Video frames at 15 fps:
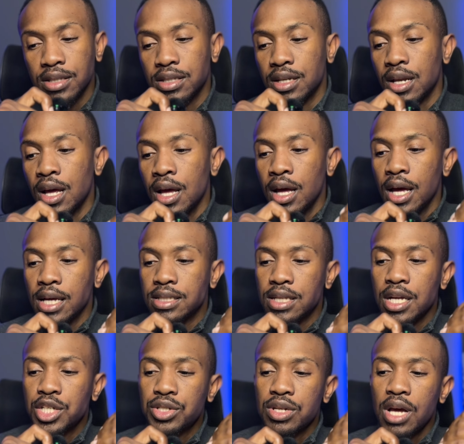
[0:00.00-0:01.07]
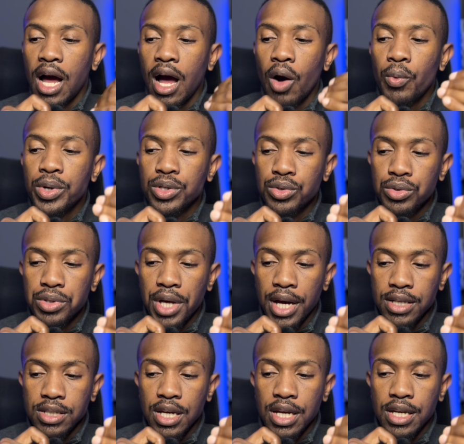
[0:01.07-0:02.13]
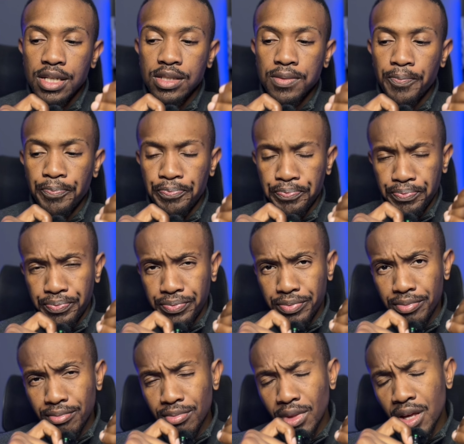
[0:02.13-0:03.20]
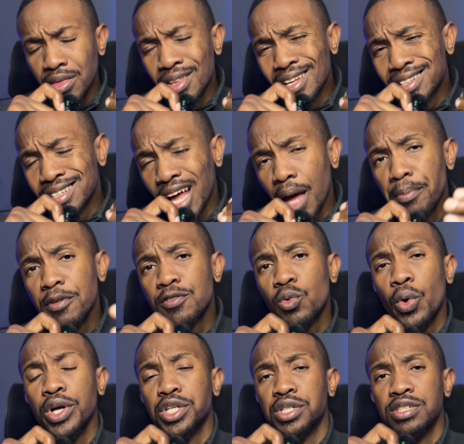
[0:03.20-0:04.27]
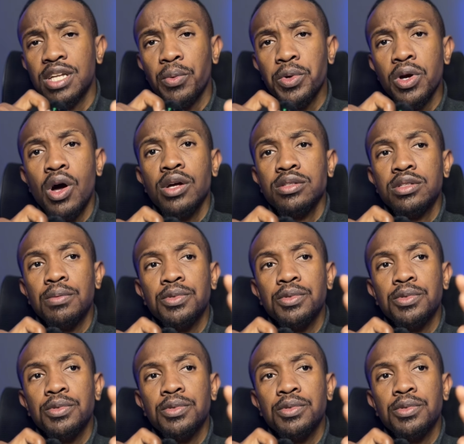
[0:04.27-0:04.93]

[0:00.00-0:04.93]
And essentially how we do that is the type of questions that we ask them.